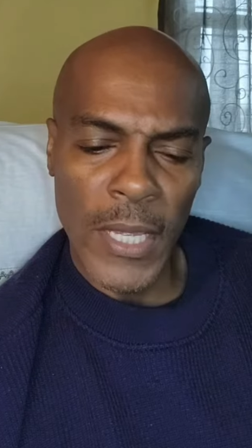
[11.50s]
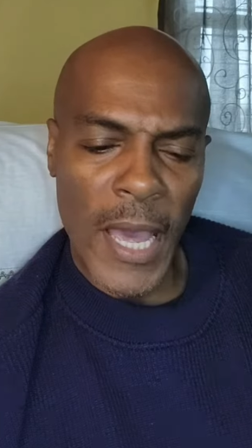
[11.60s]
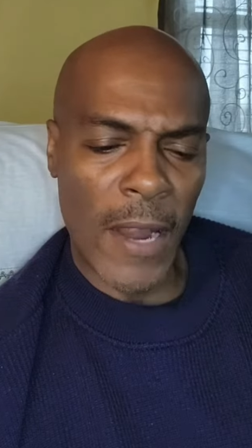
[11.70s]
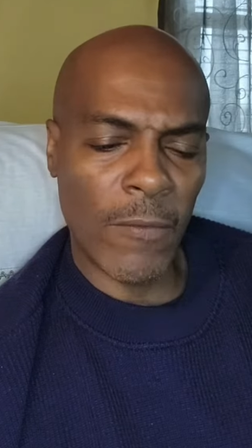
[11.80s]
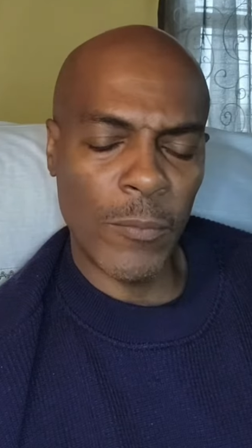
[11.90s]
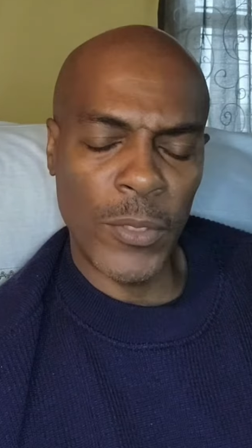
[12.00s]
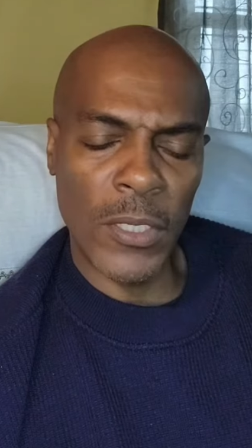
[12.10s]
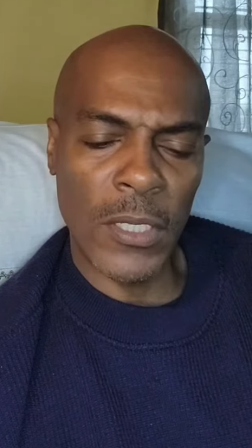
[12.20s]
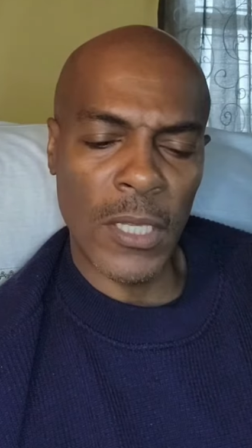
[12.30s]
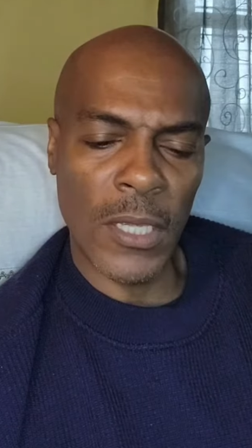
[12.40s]
I
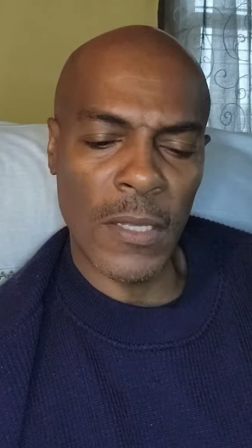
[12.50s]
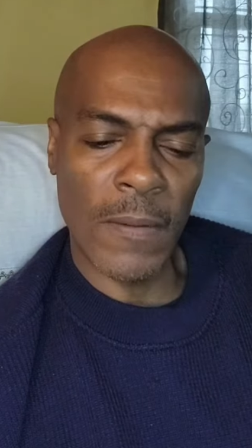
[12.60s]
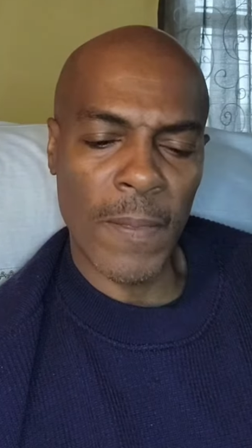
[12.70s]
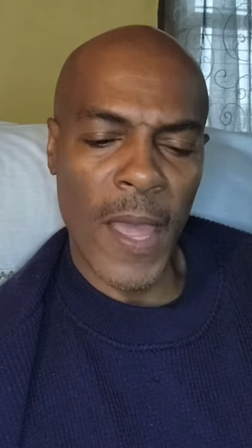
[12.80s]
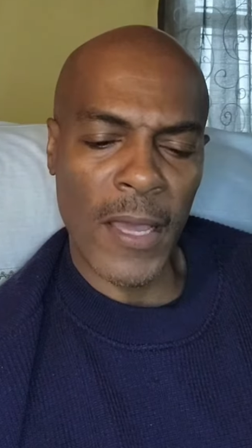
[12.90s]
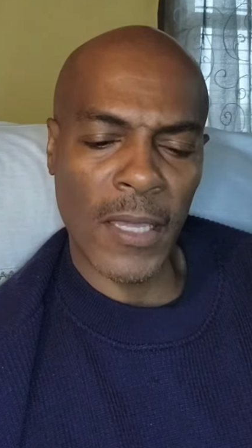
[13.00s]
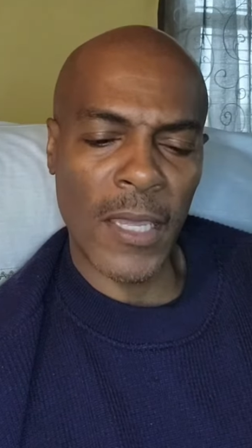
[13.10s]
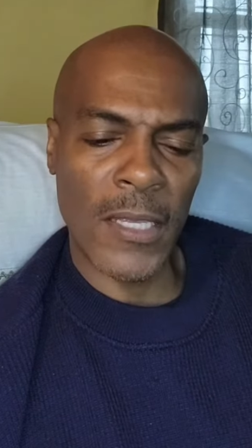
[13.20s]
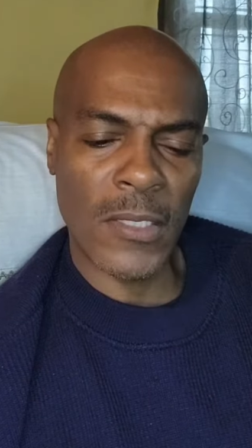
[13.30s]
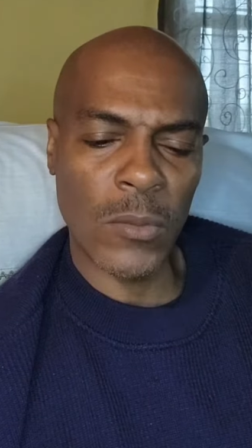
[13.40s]
repeat again, I
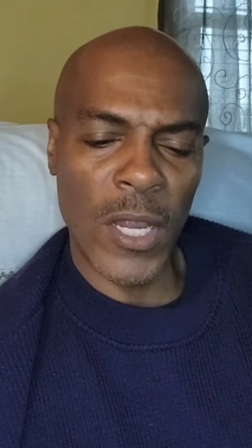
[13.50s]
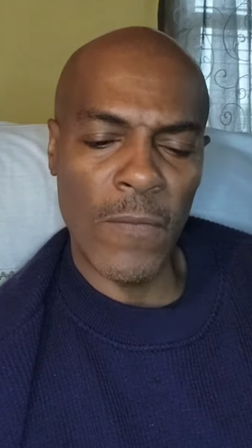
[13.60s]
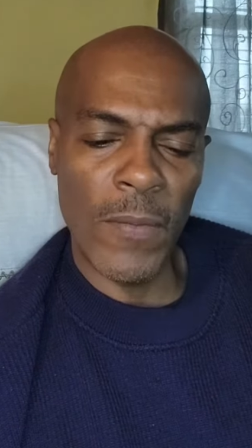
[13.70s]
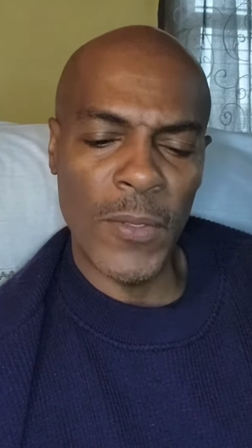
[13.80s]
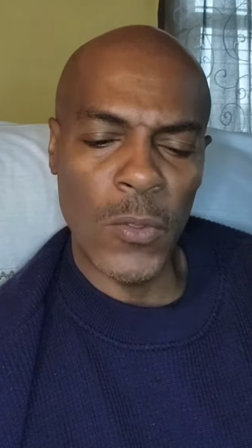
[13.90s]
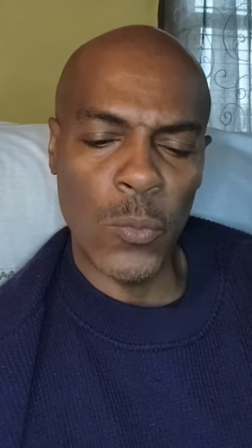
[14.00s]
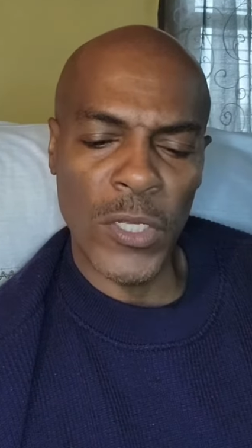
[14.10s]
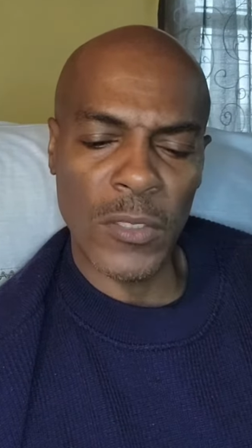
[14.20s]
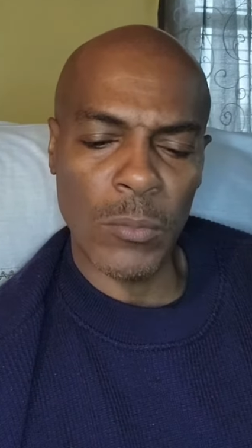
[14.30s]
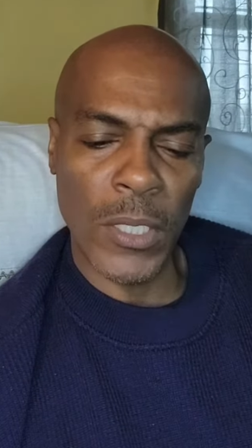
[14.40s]
cancel every
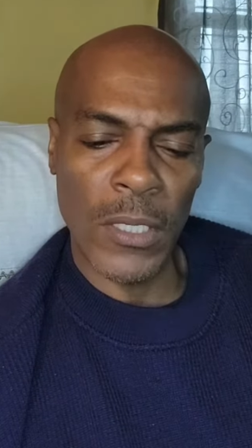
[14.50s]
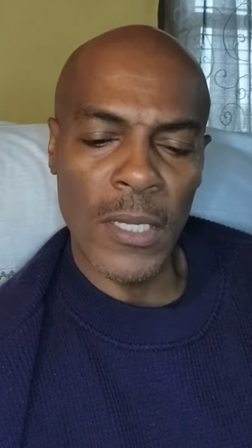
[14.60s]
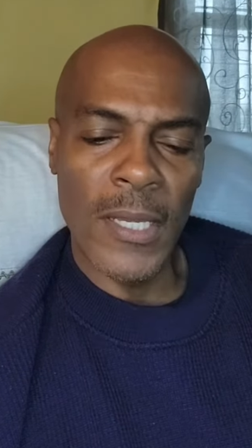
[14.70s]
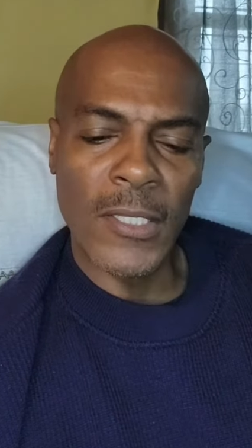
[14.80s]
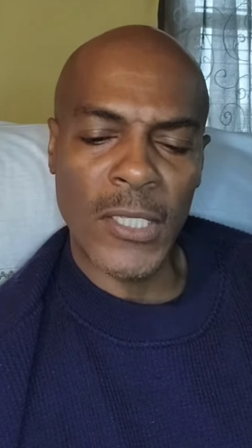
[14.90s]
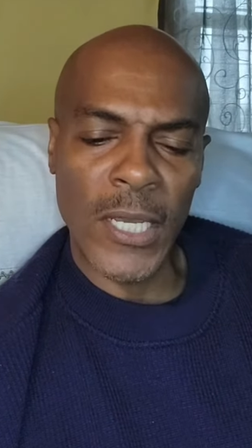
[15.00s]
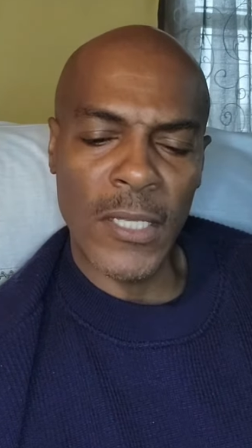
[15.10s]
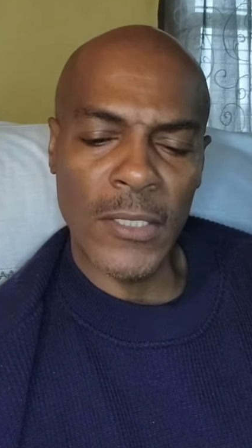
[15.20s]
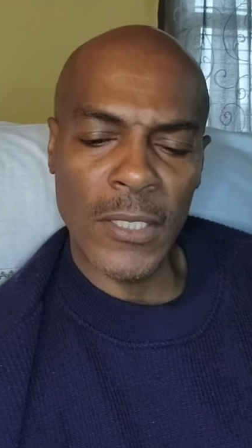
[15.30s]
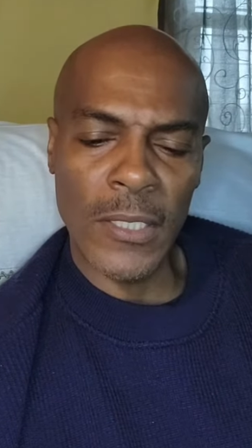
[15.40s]
bewitchment
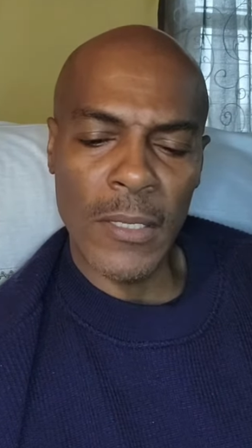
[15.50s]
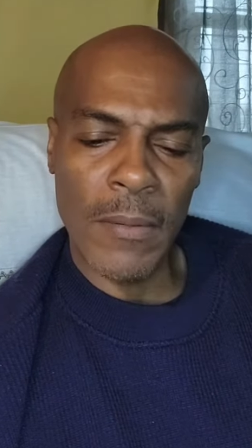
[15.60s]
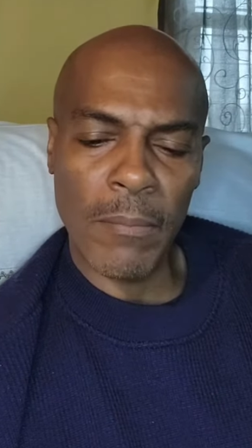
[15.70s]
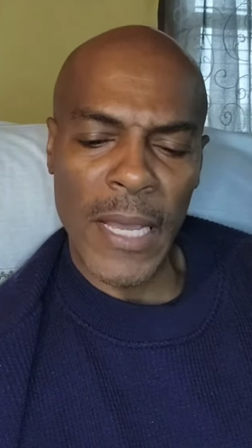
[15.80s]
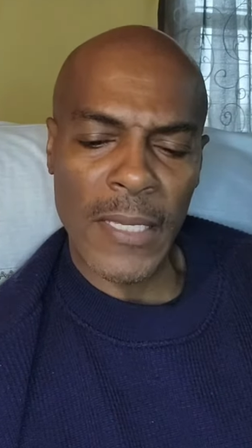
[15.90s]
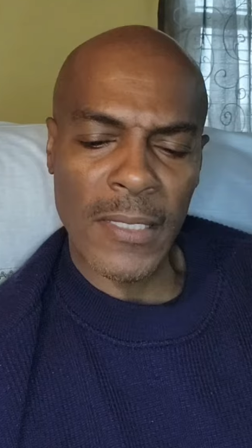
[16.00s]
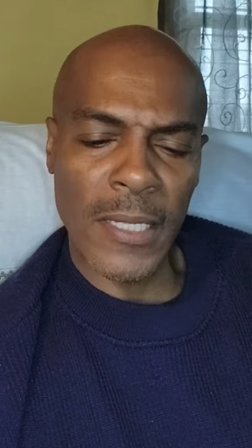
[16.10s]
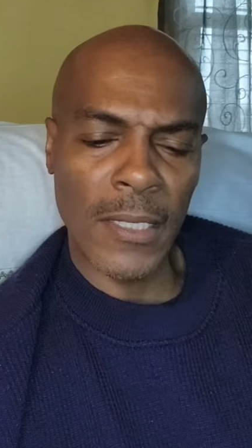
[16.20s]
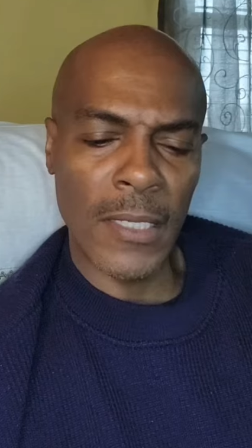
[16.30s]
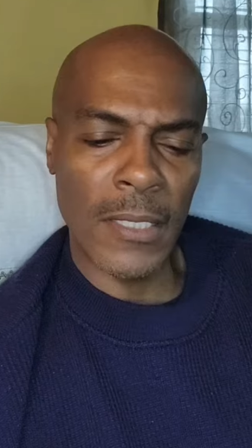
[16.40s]
challenging my
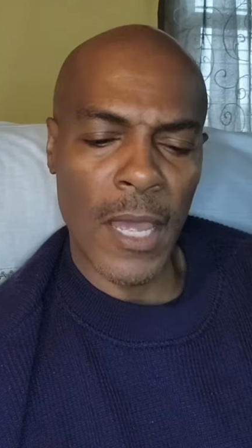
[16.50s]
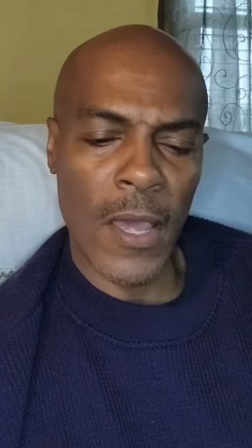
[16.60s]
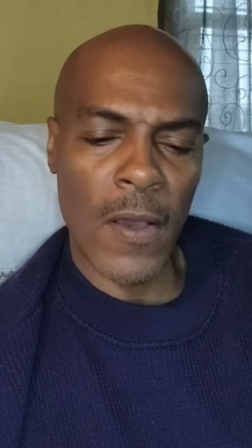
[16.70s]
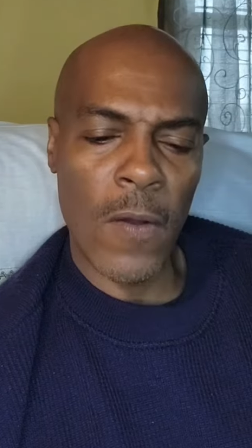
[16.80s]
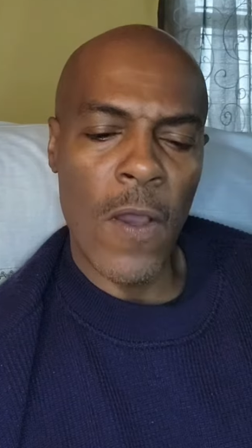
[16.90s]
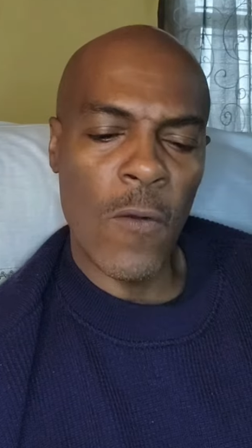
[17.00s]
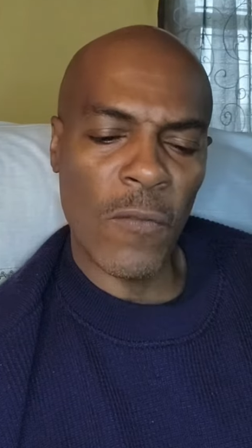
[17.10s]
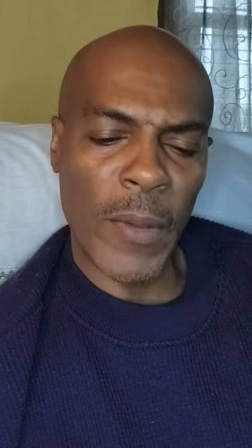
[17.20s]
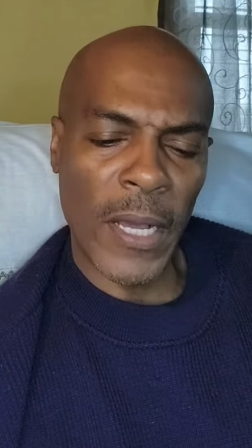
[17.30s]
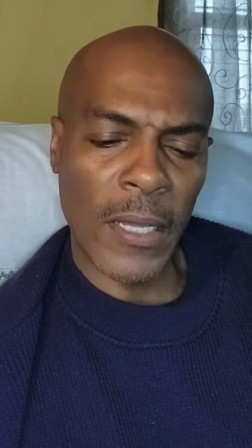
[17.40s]
settling down
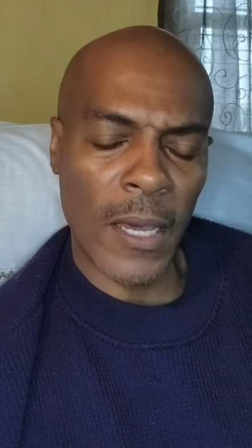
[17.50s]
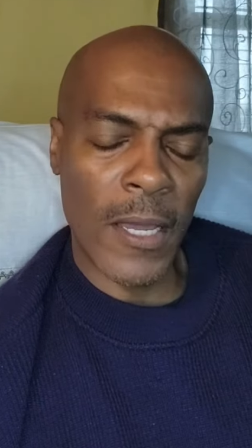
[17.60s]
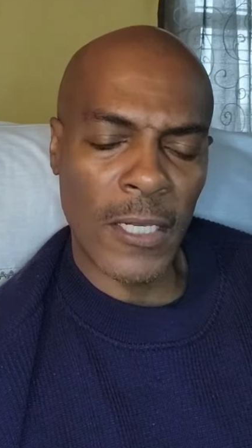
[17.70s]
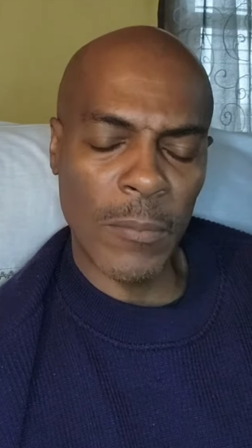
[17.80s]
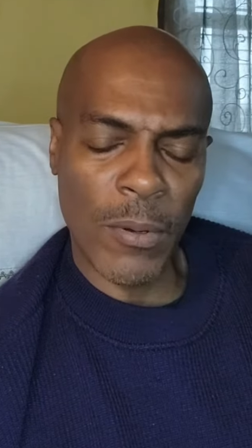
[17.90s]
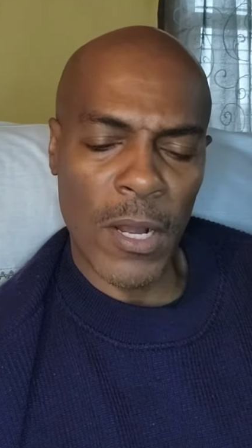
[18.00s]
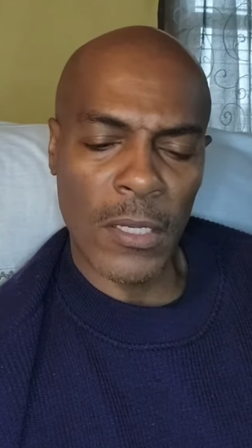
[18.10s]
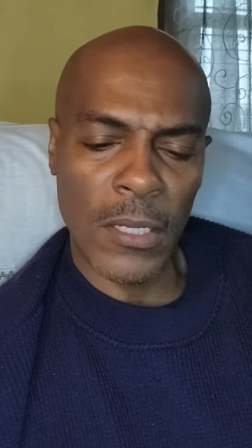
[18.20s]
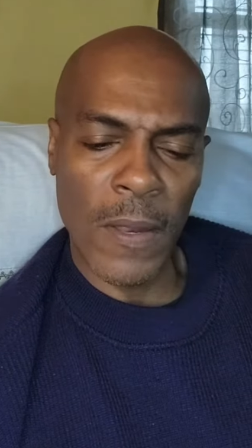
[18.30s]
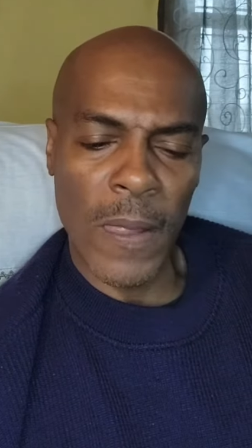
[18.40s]
with my godly
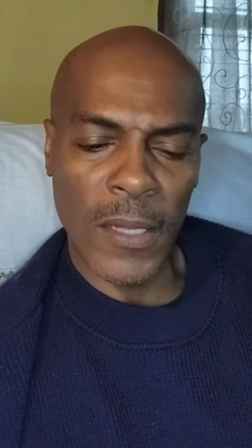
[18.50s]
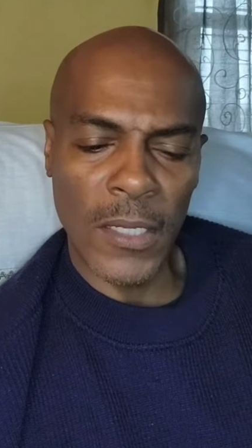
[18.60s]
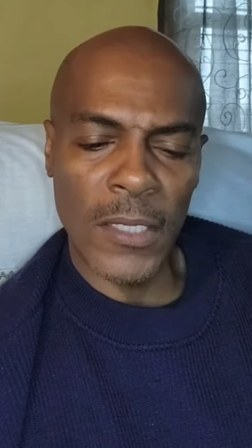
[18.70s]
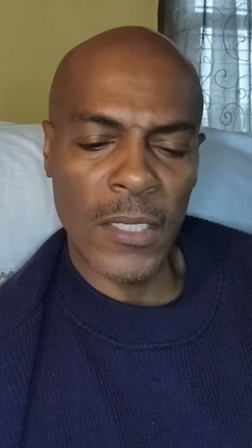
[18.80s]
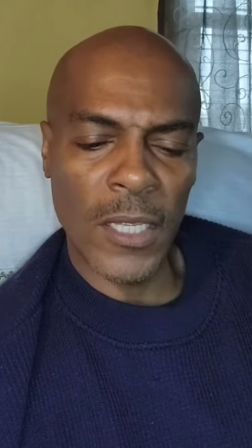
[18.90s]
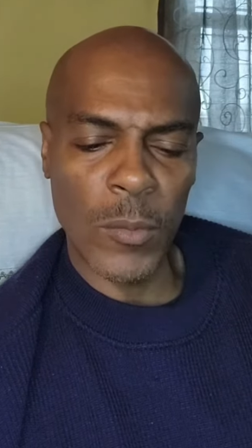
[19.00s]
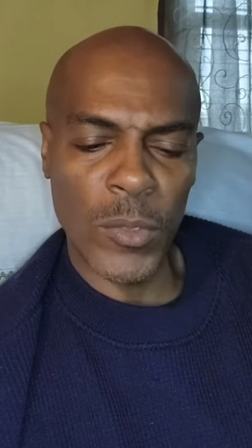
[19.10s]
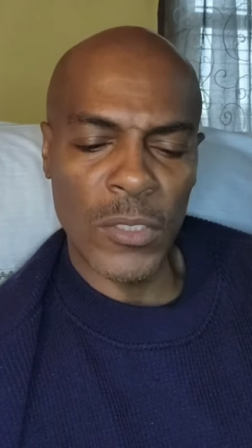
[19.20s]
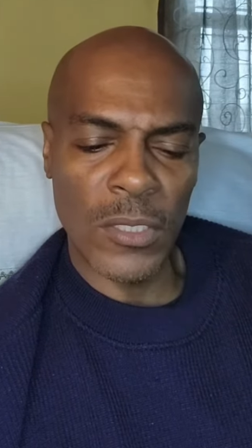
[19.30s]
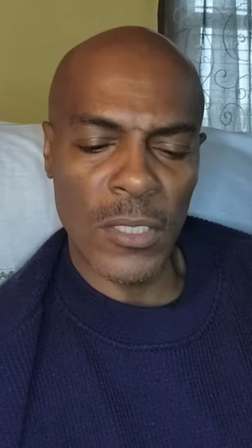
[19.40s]
partner in the name
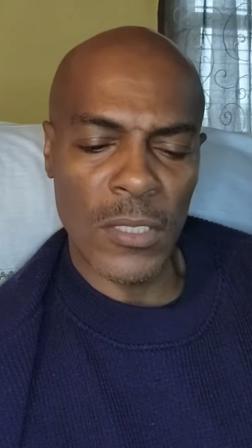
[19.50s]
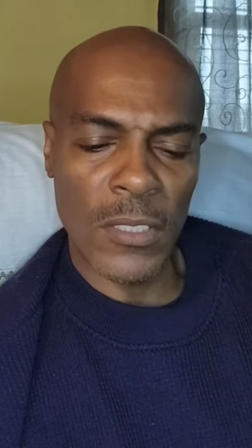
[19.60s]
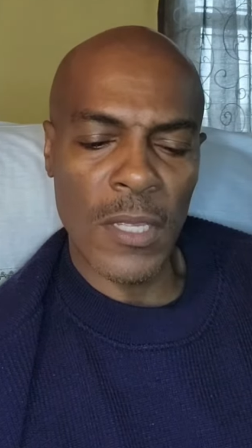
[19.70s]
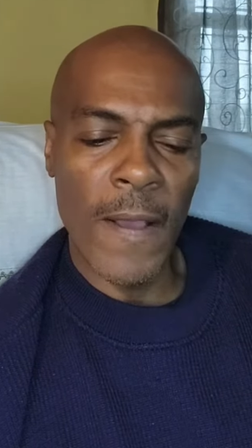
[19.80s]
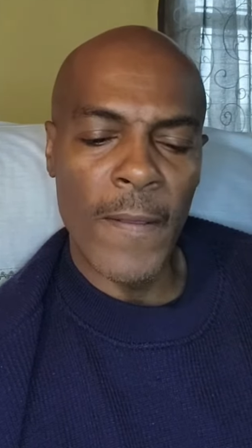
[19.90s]
of Jesus.